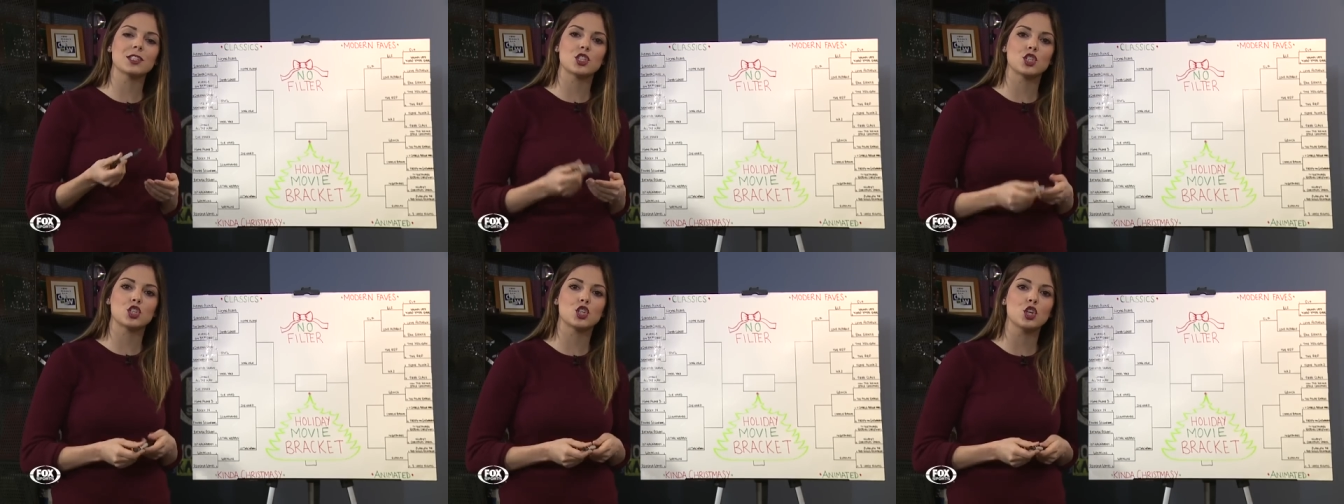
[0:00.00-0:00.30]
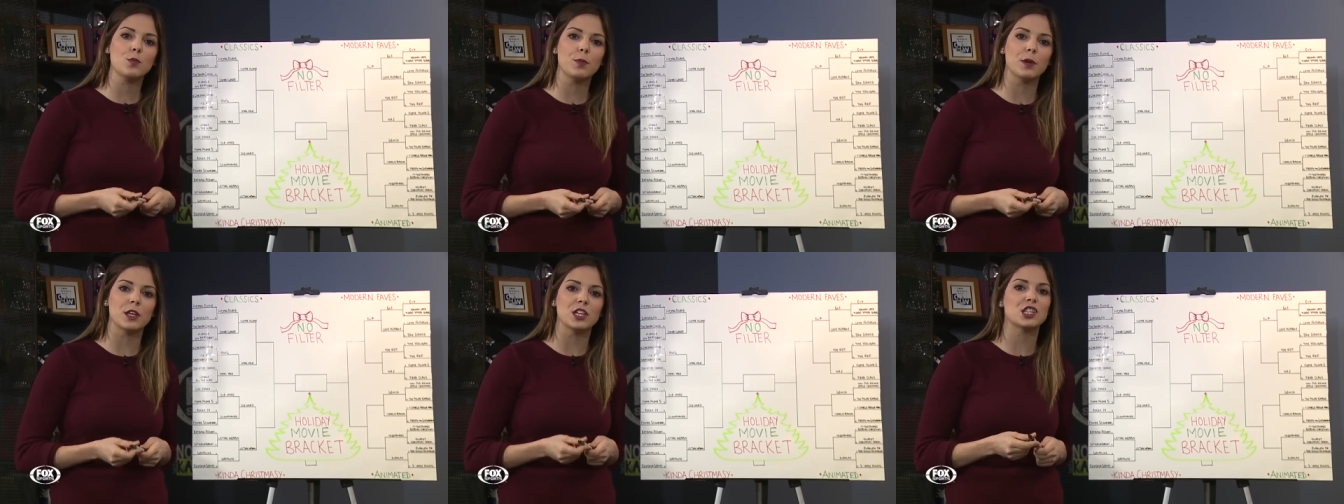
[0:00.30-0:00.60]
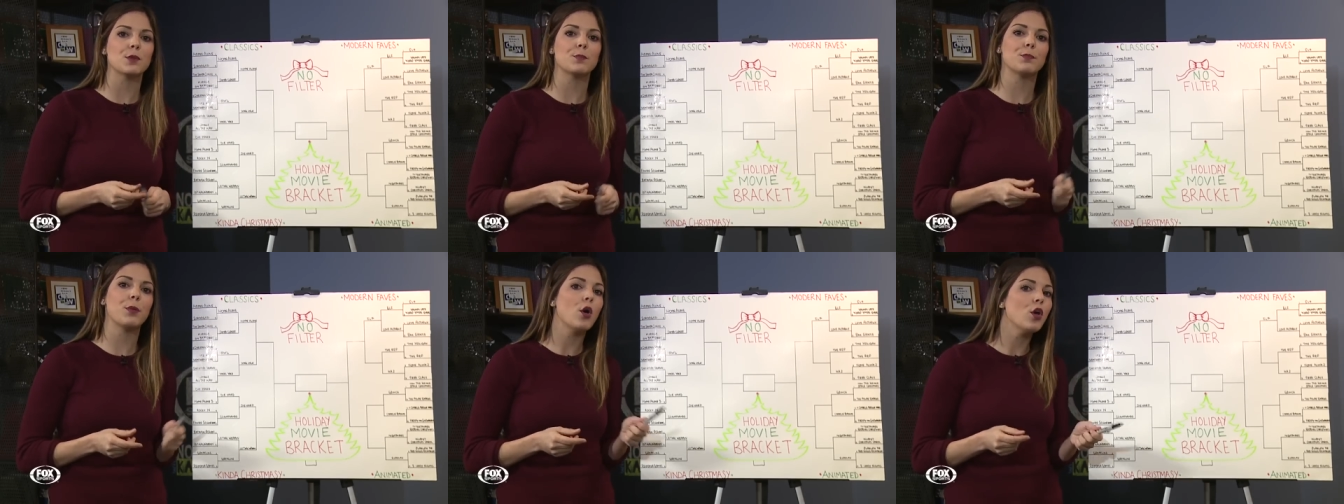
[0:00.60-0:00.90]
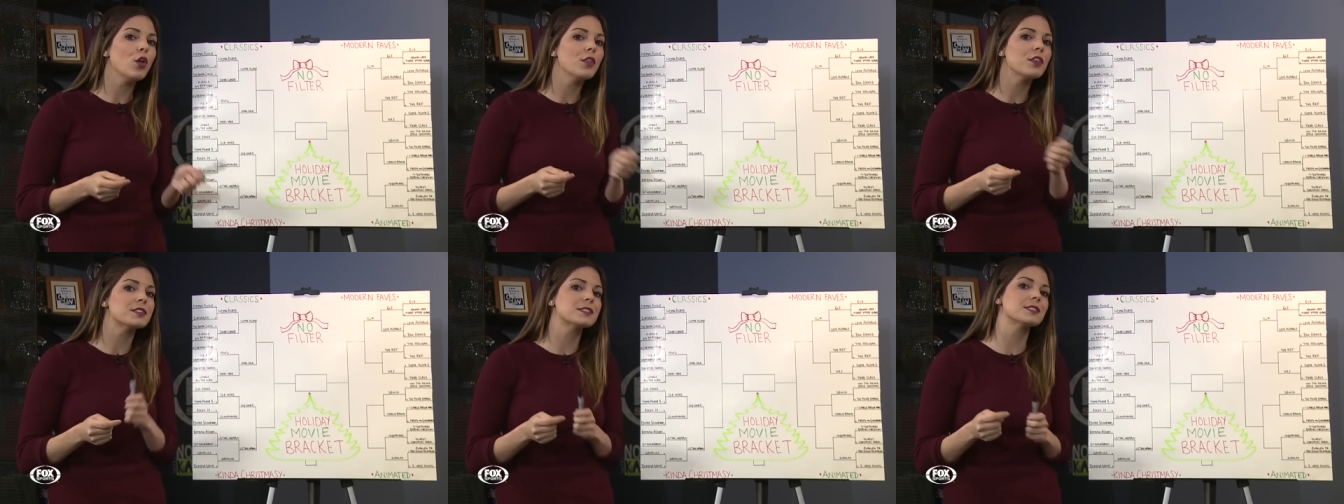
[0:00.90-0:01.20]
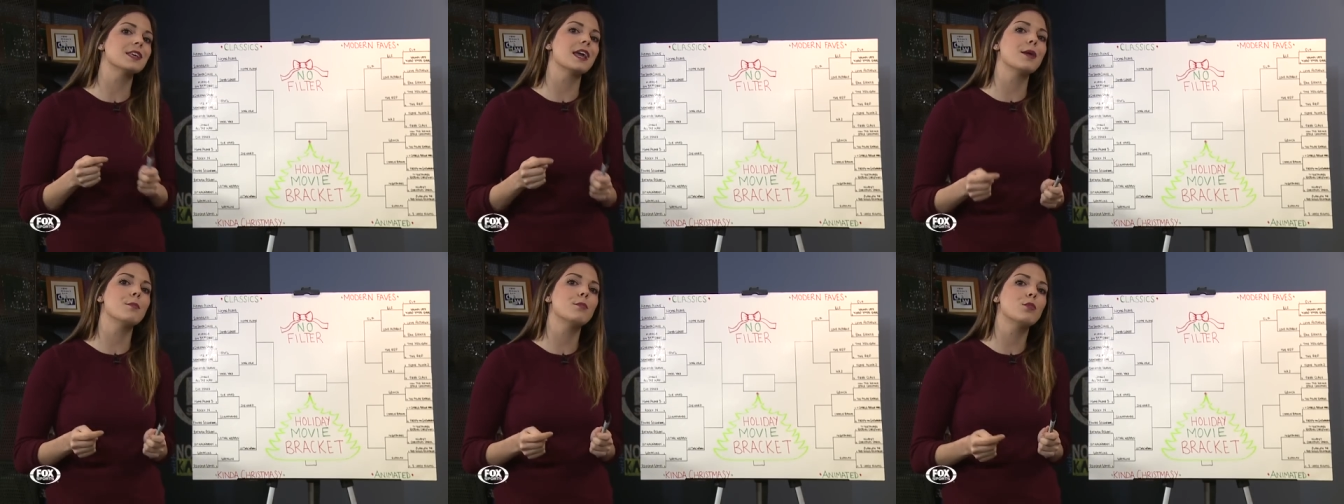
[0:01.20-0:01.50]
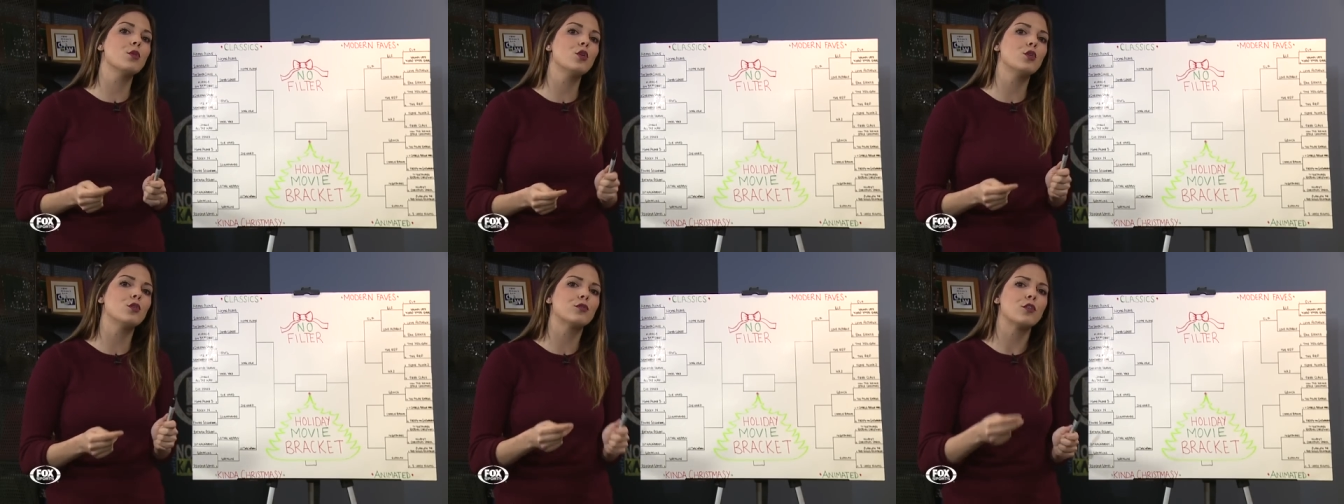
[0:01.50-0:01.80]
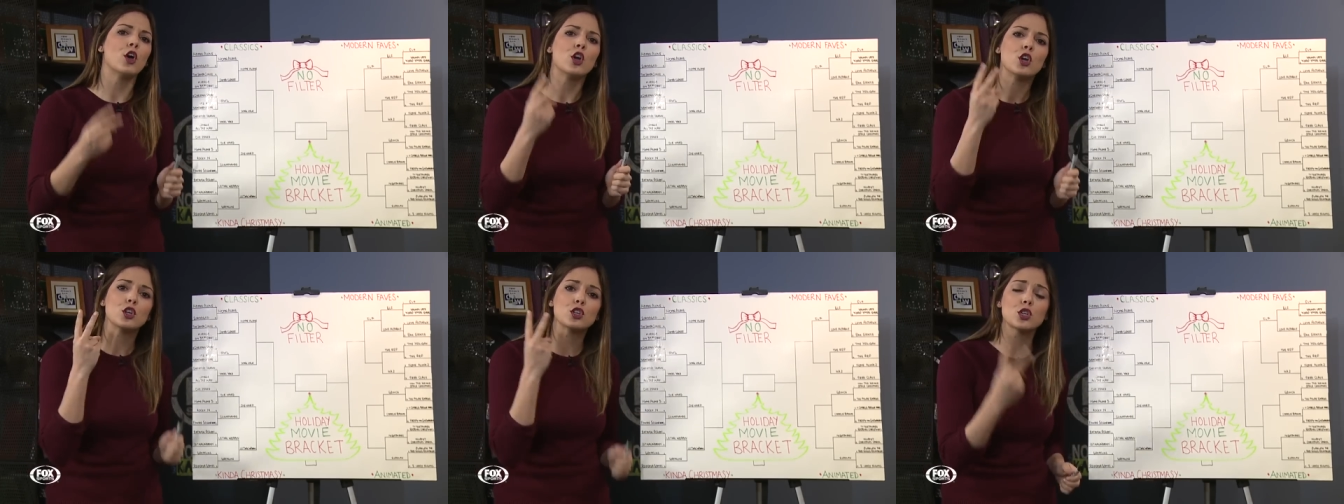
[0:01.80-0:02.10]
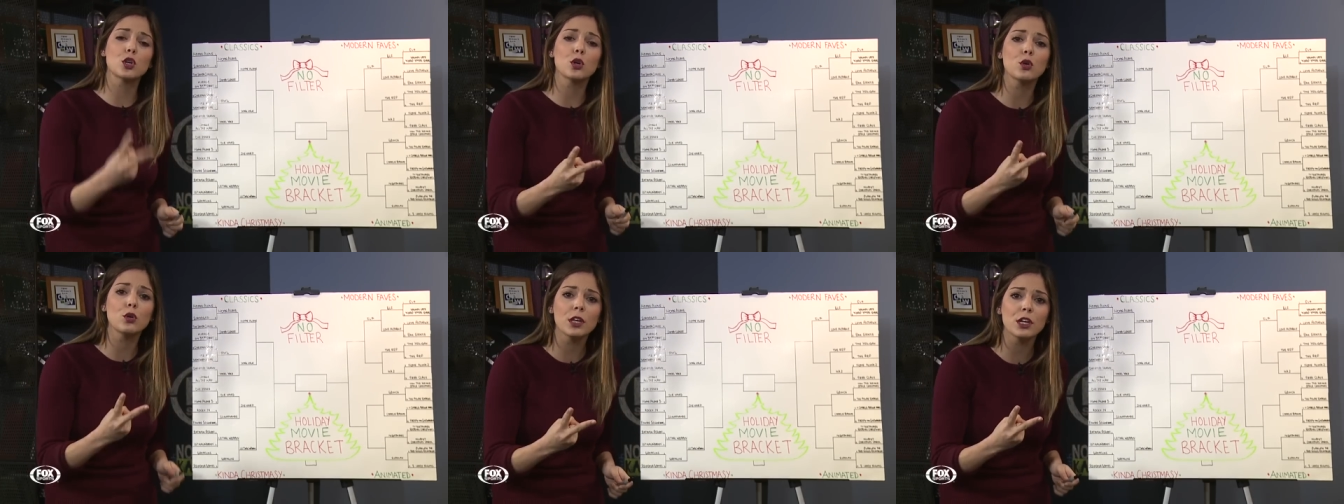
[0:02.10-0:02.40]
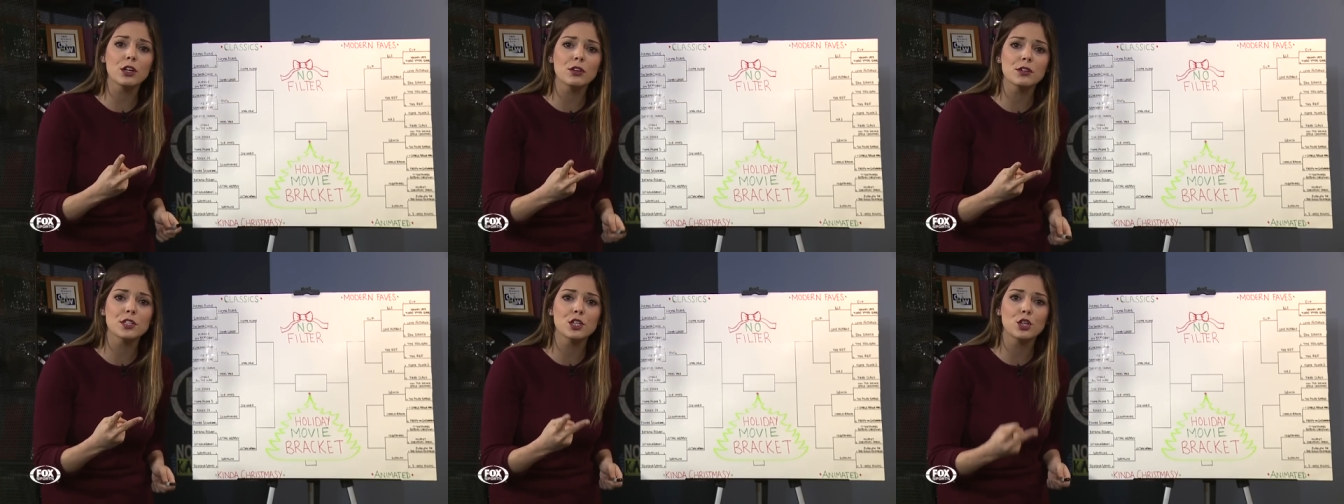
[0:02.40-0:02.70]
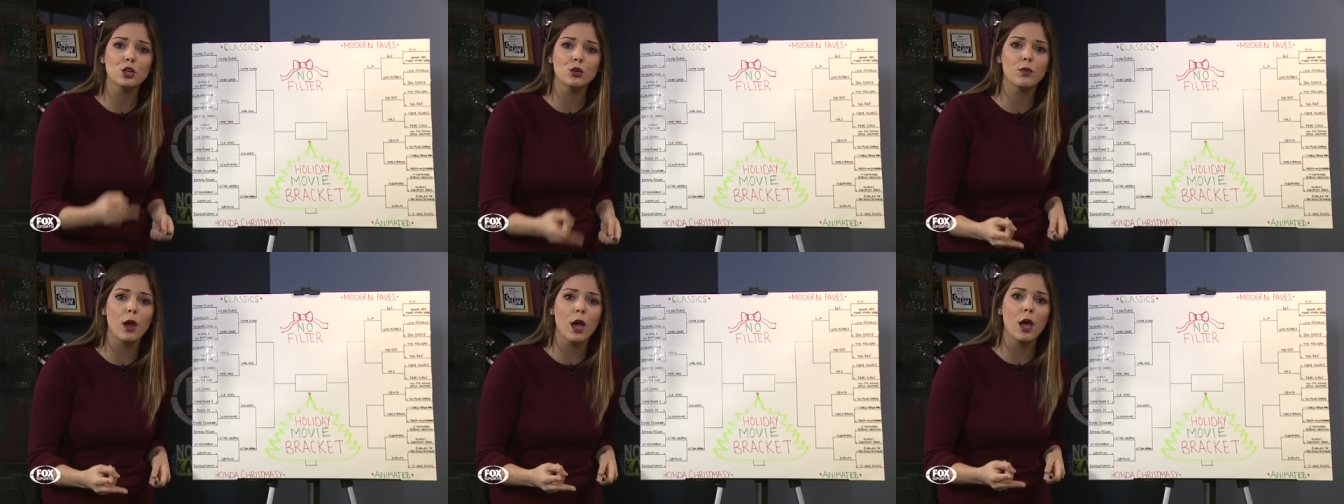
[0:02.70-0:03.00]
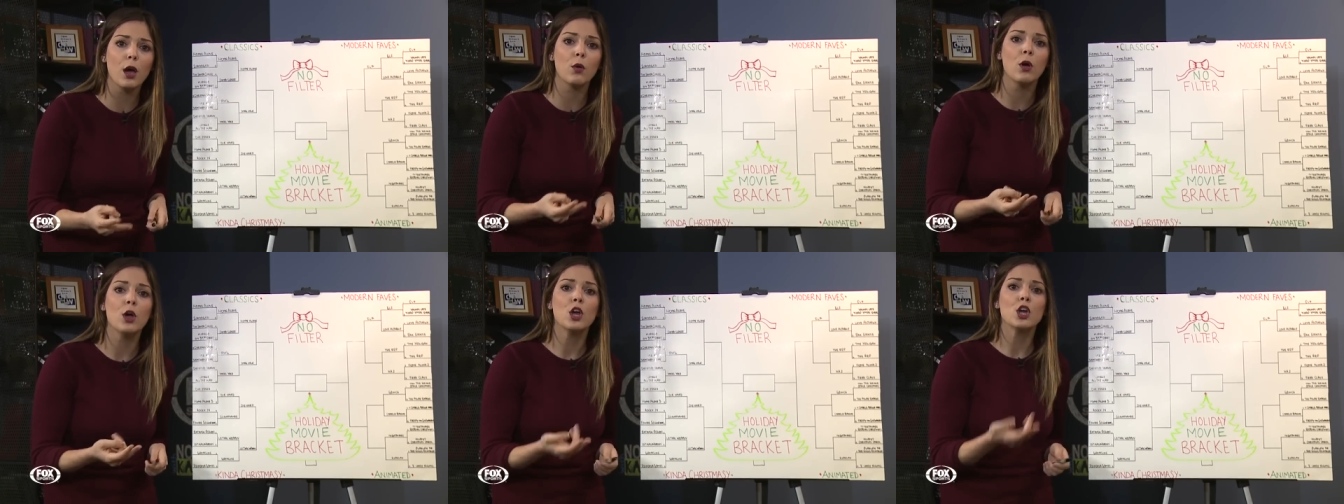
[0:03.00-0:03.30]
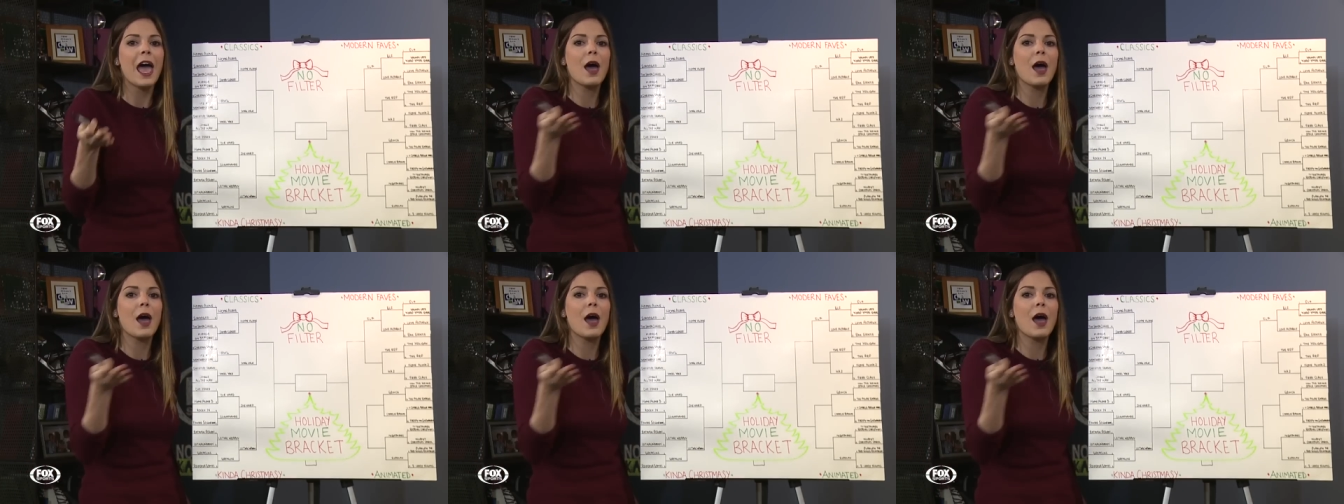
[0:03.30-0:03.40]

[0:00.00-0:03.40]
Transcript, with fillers: stupid to pull the same move 2 years in a row,